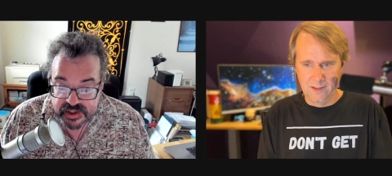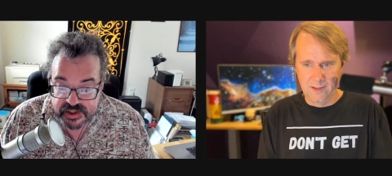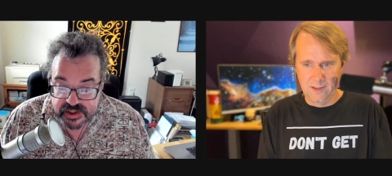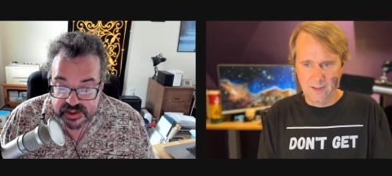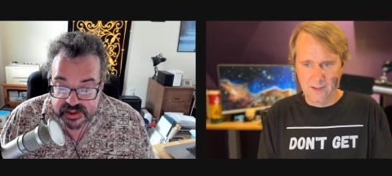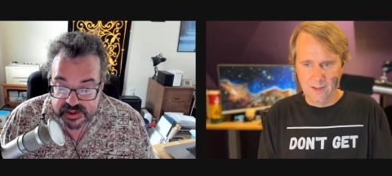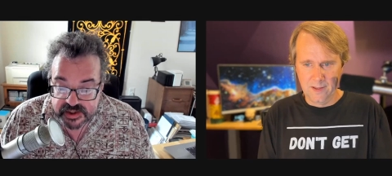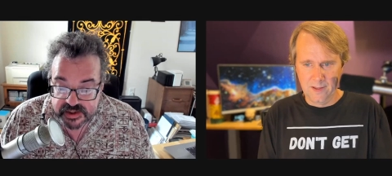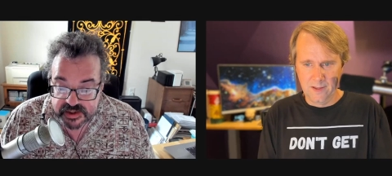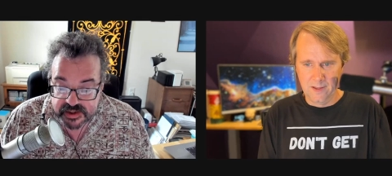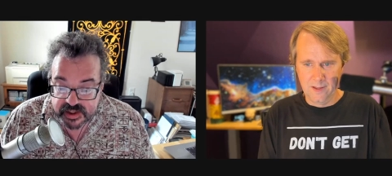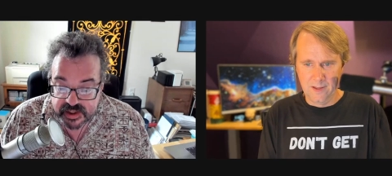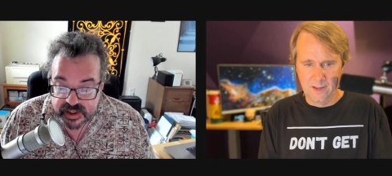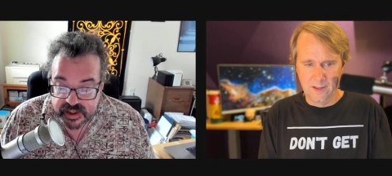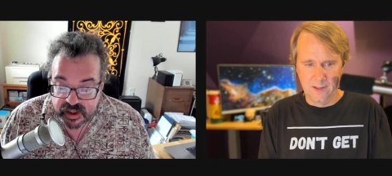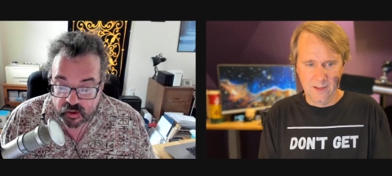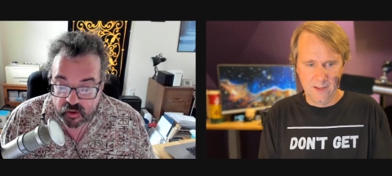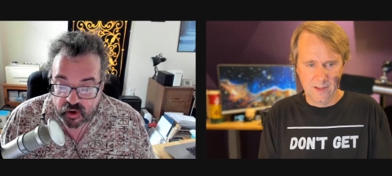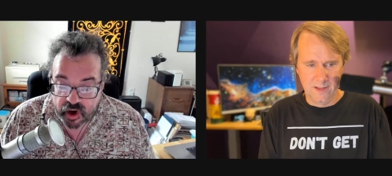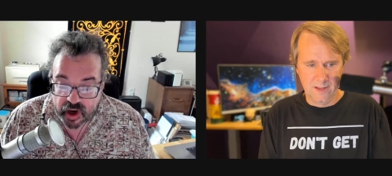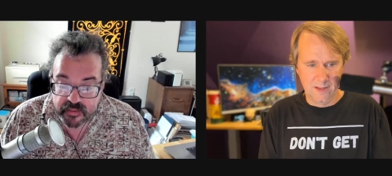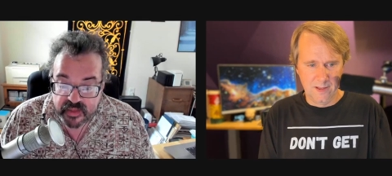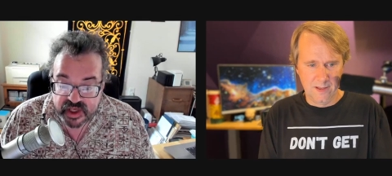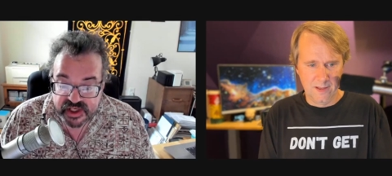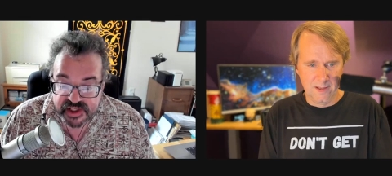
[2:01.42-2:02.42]
Speaker 1: 16,
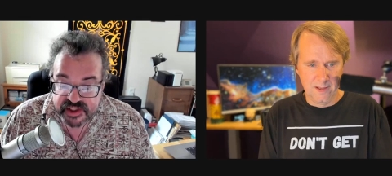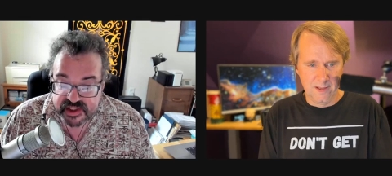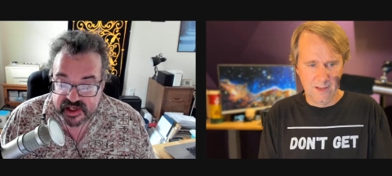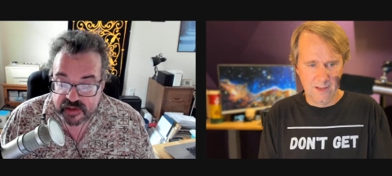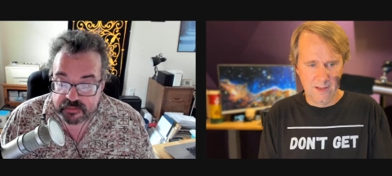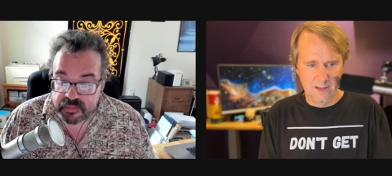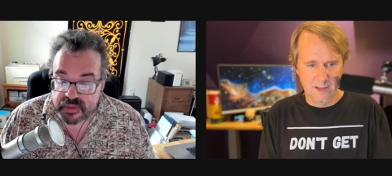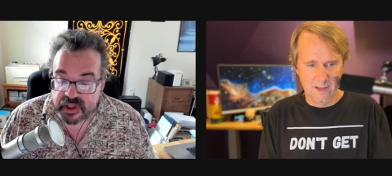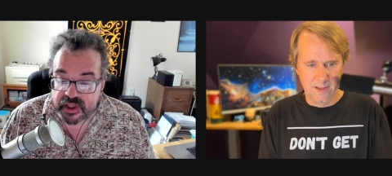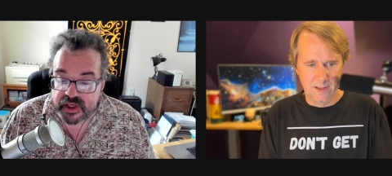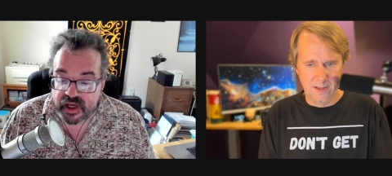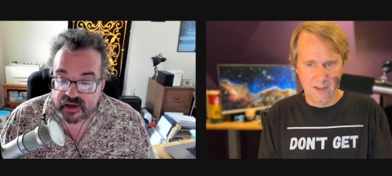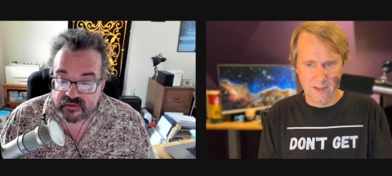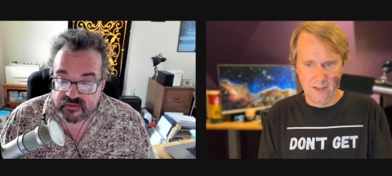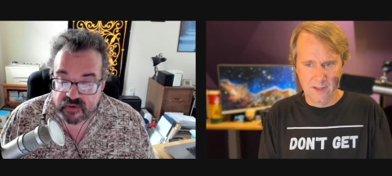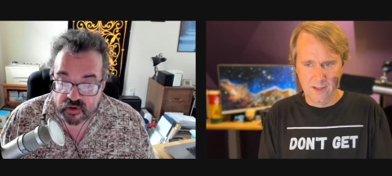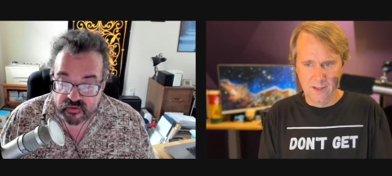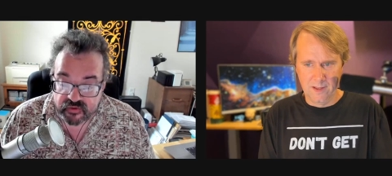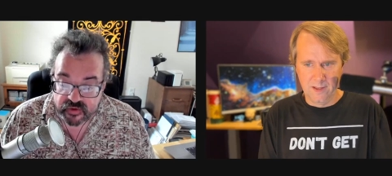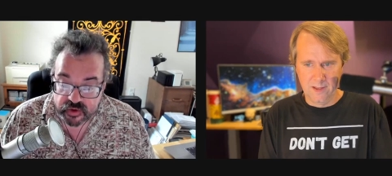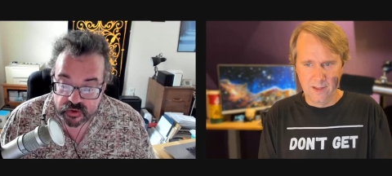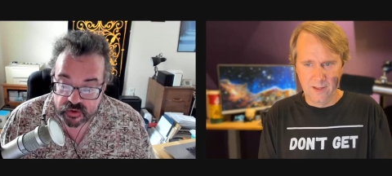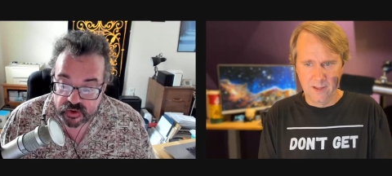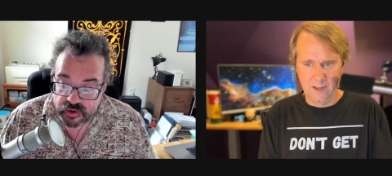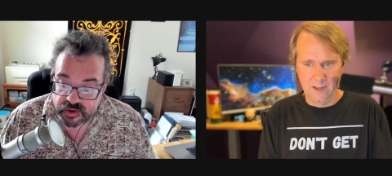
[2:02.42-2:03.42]
or I may simply have
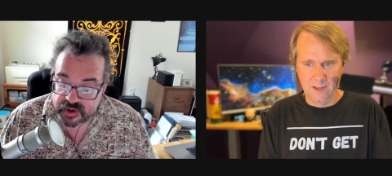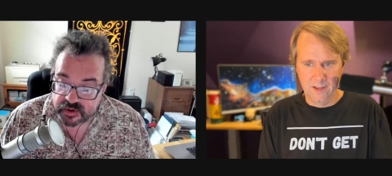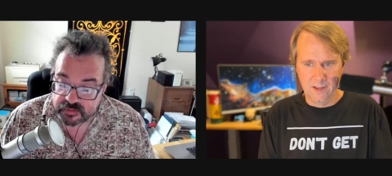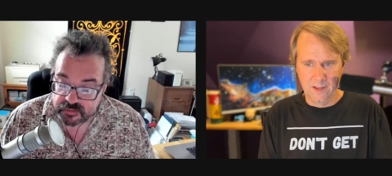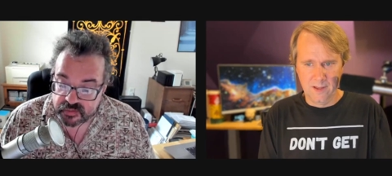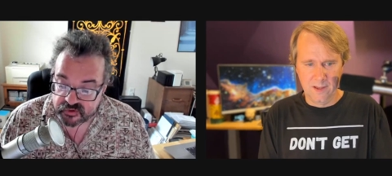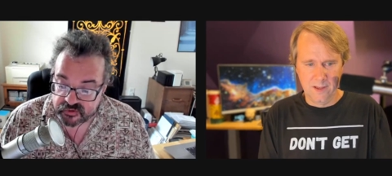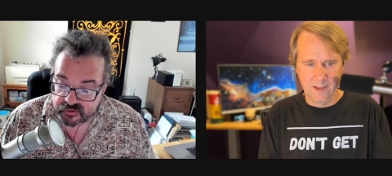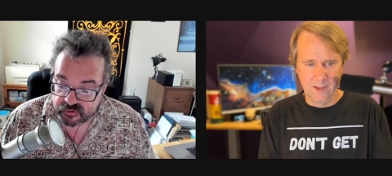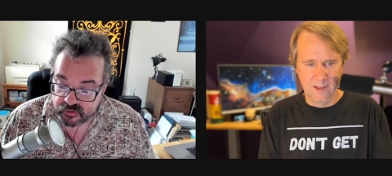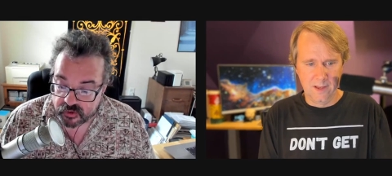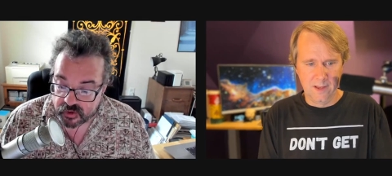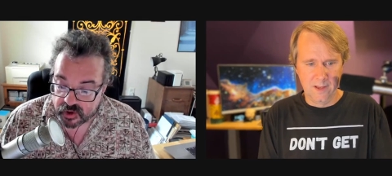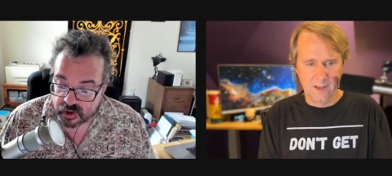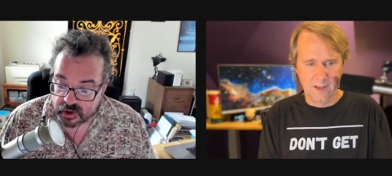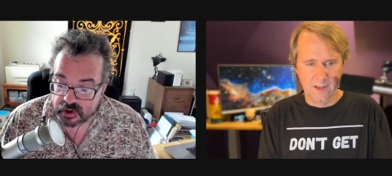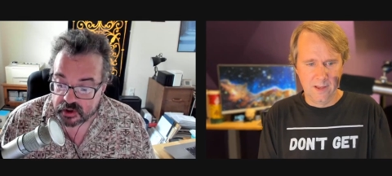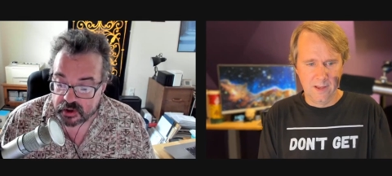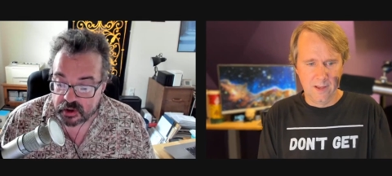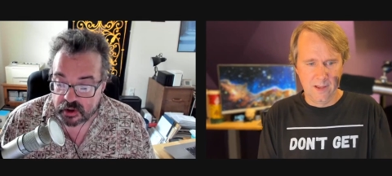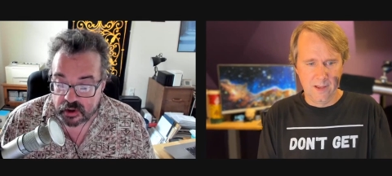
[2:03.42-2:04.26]
overlooked it before.